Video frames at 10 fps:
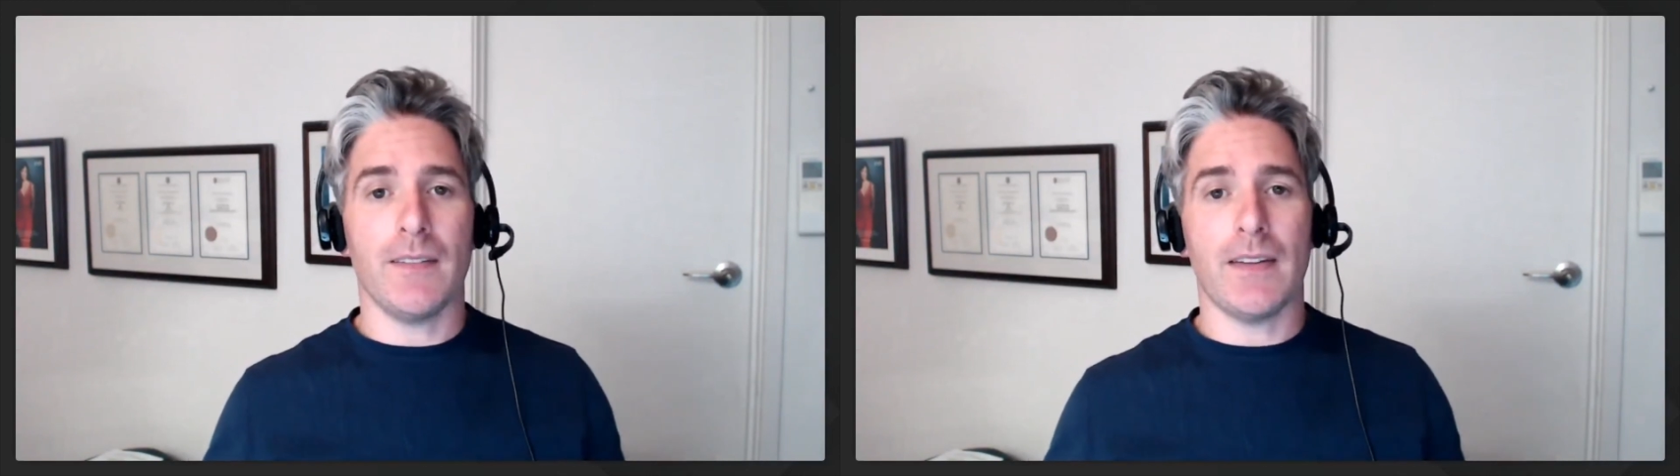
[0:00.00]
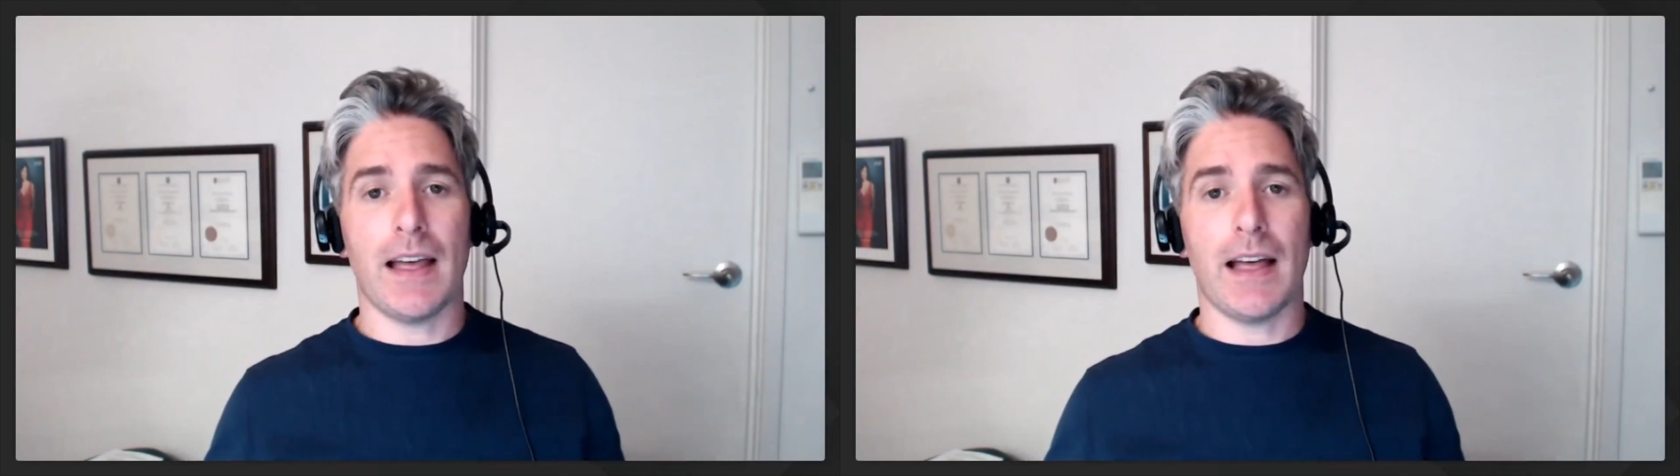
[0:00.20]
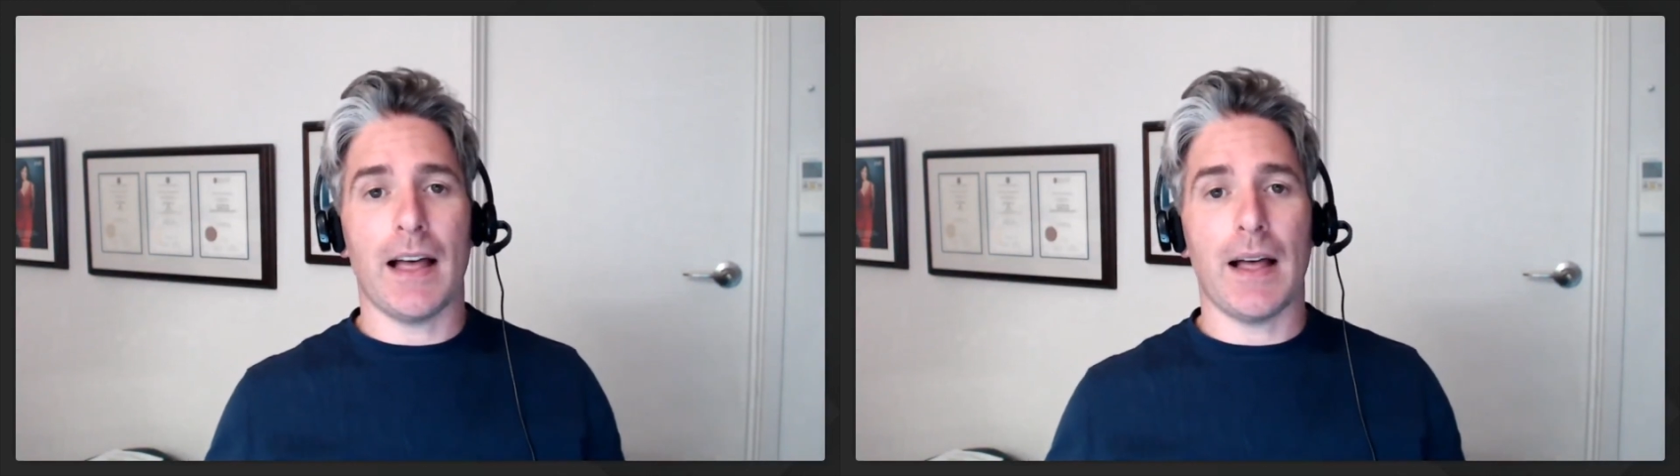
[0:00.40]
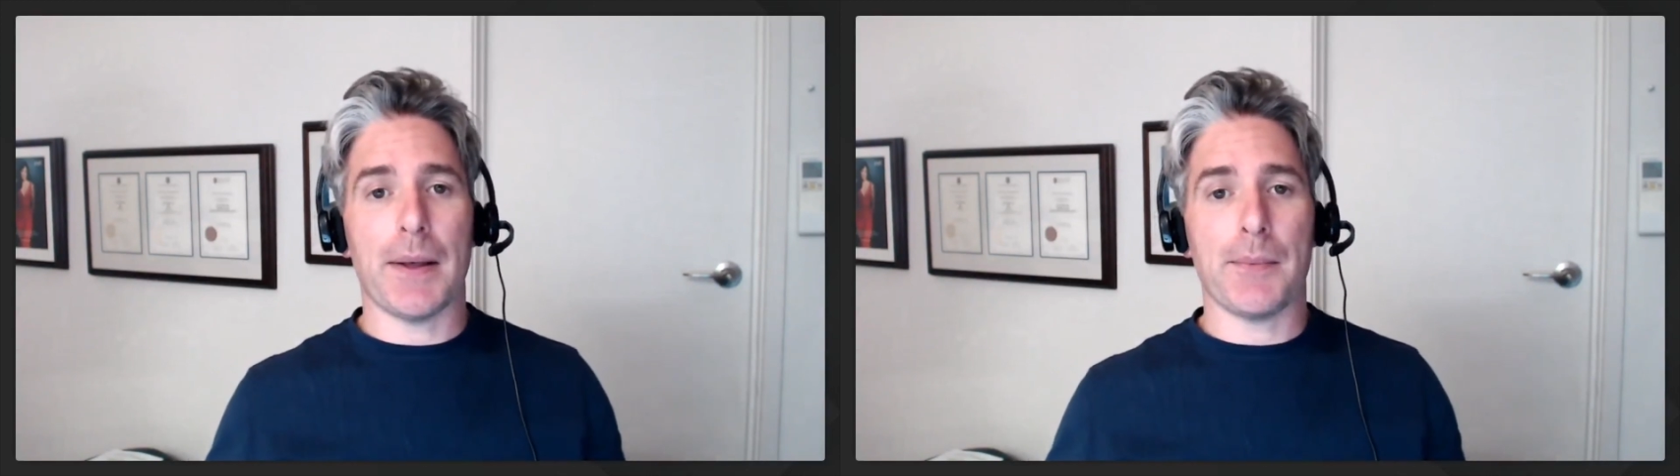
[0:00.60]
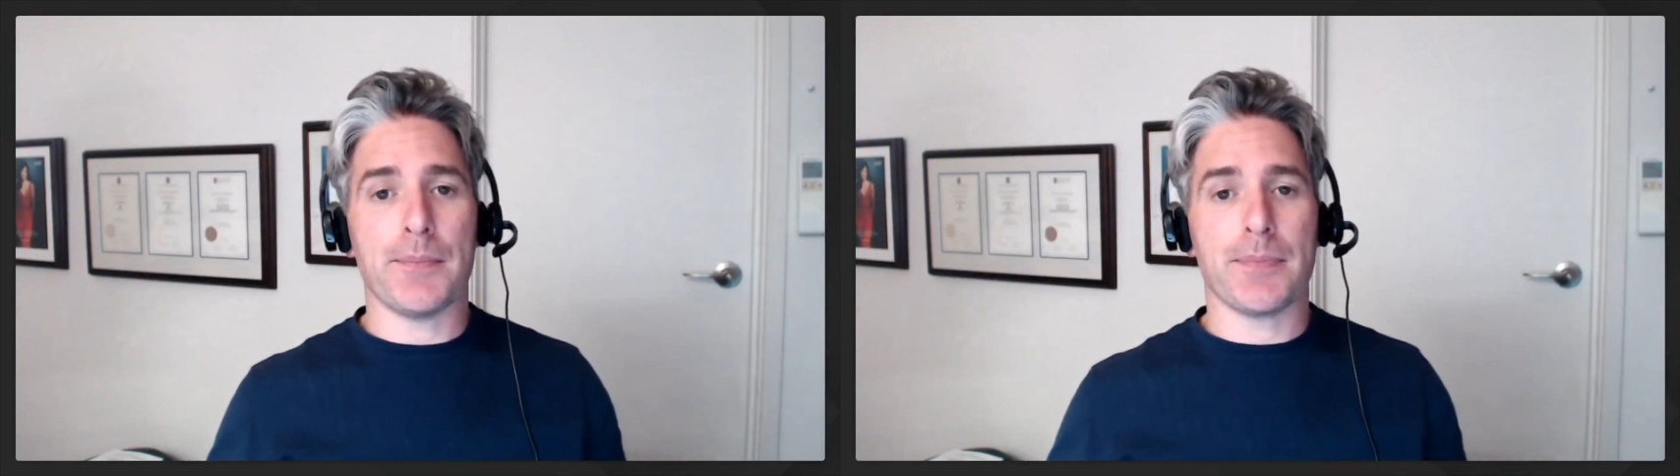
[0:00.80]

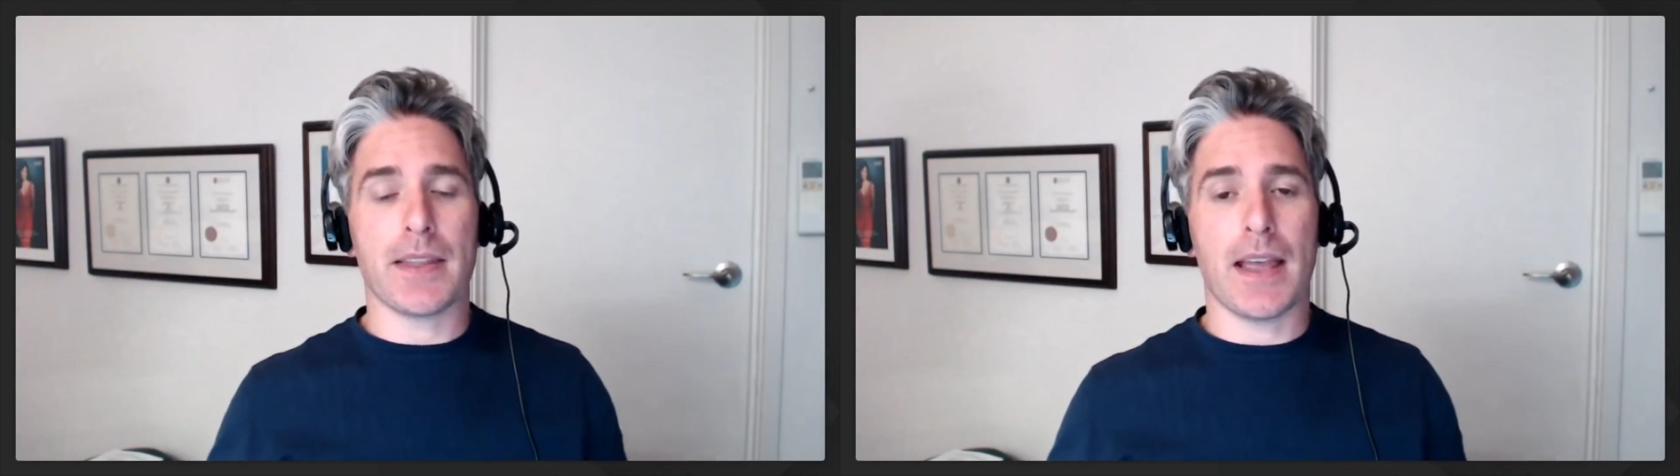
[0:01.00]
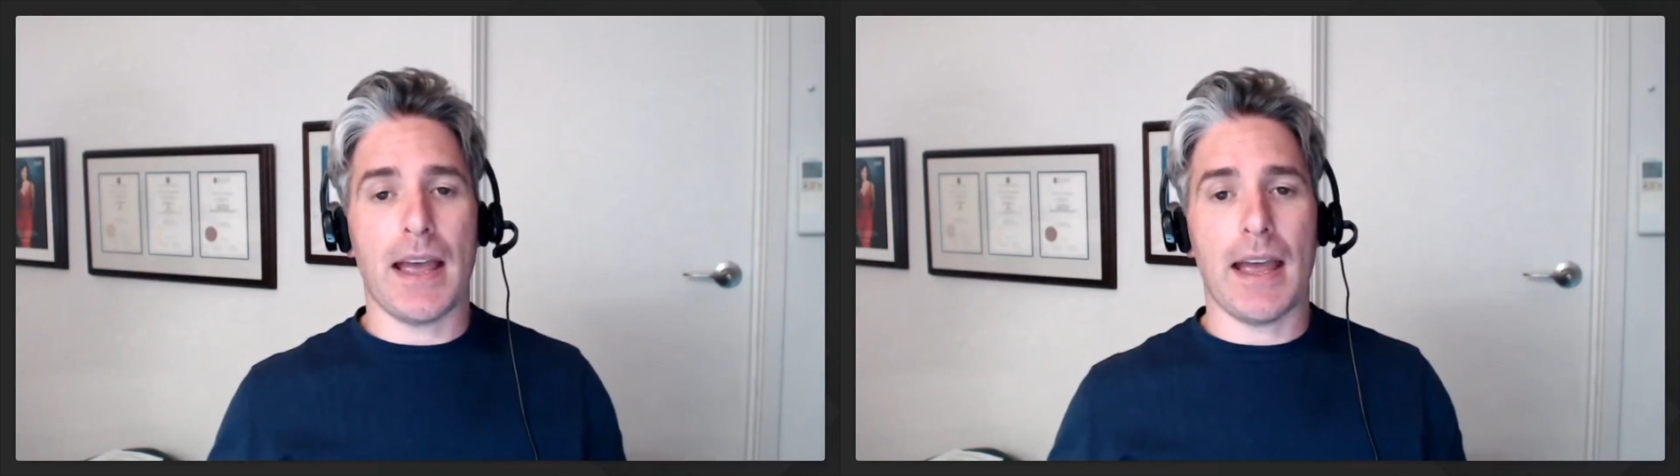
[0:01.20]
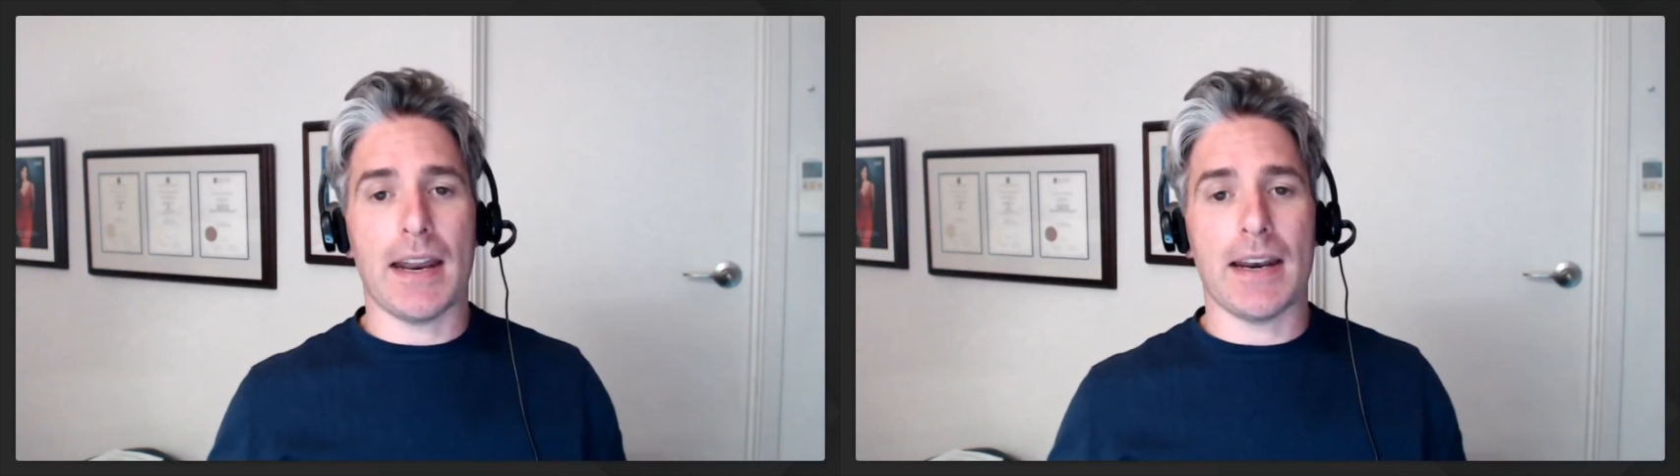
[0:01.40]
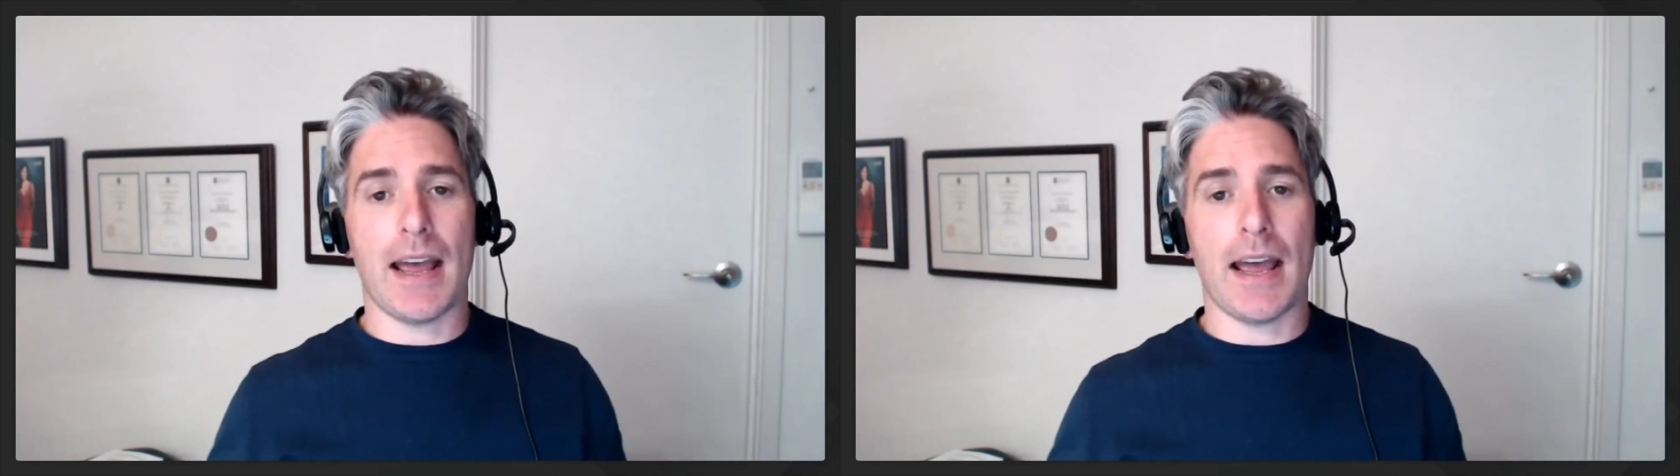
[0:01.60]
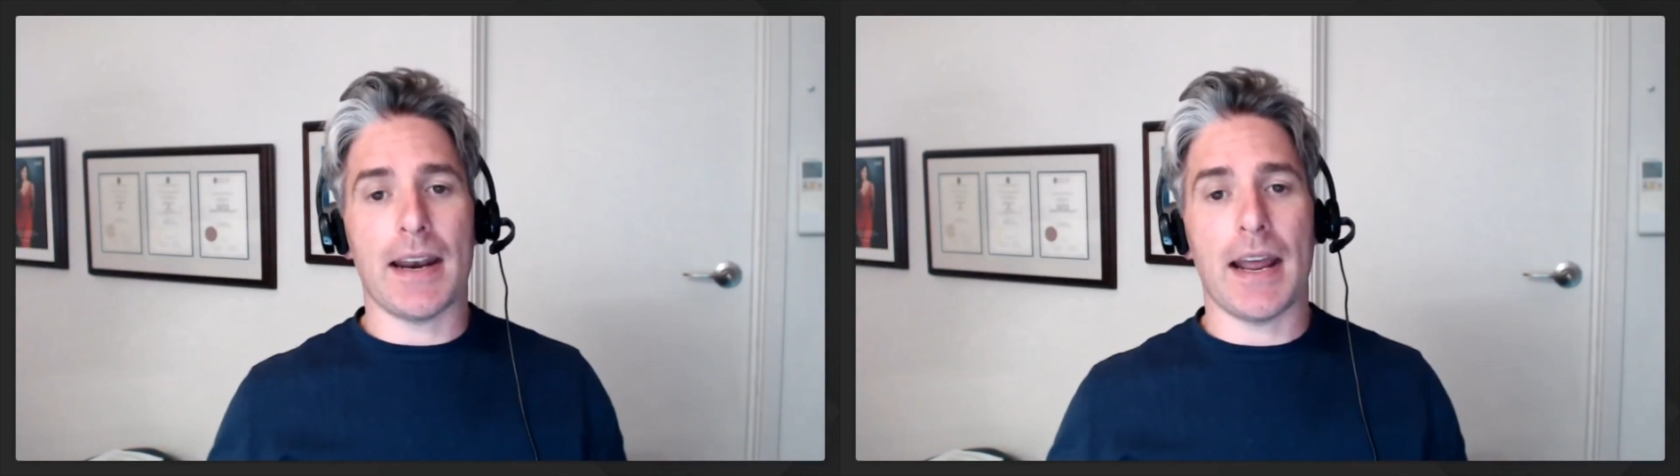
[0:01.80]
um, and
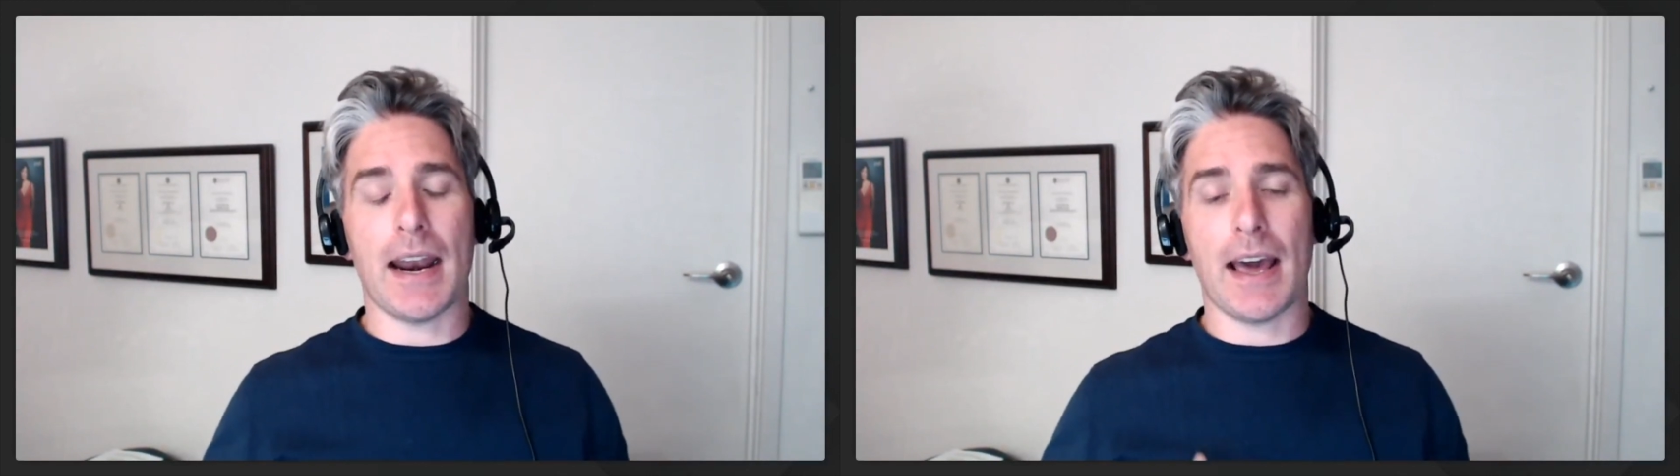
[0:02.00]
and and our